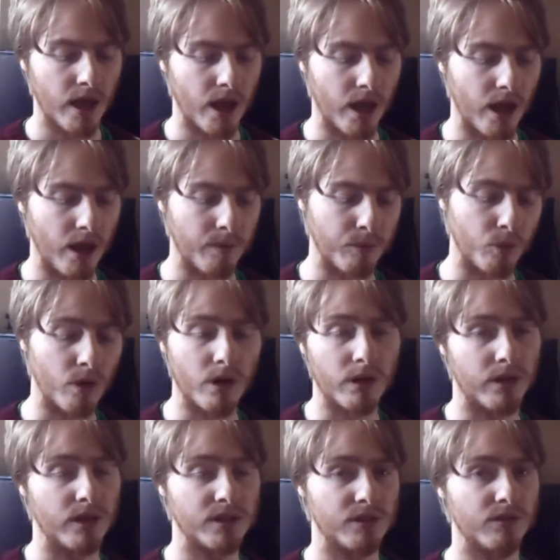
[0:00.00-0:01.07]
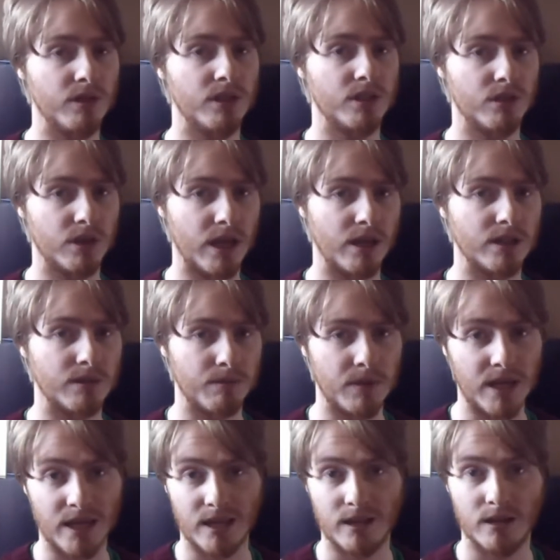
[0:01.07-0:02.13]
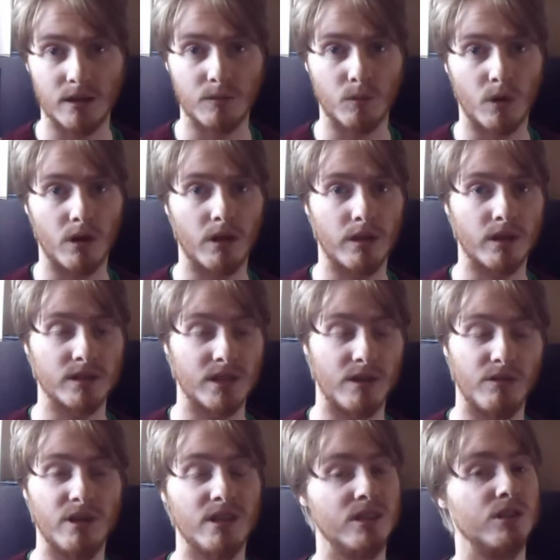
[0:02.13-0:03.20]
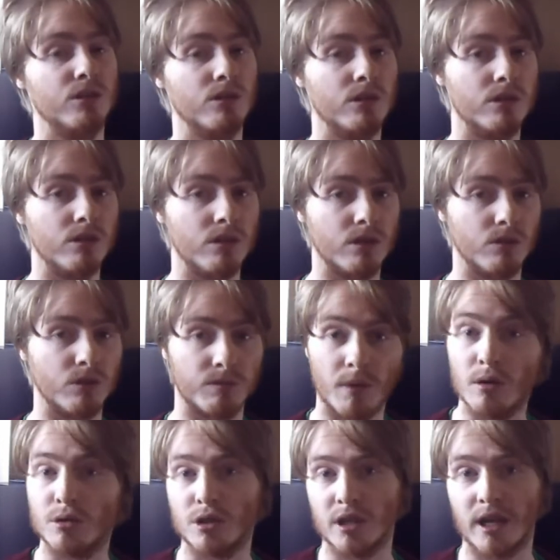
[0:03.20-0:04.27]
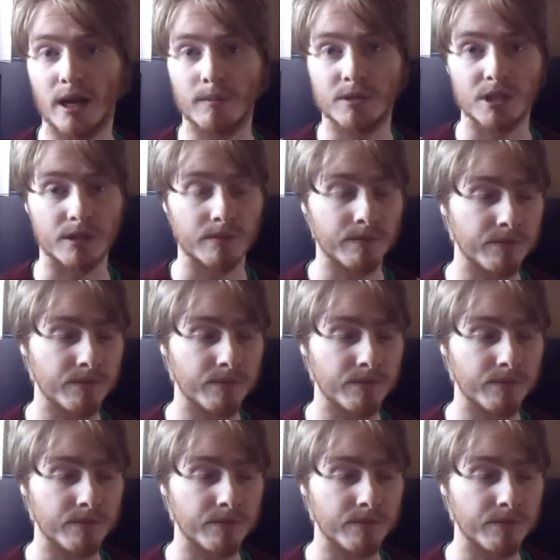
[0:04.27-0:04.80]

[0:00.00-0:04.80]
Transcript: um, but one of the things that really stuck out to me and one of the things I really enjoyed doing was motion capture.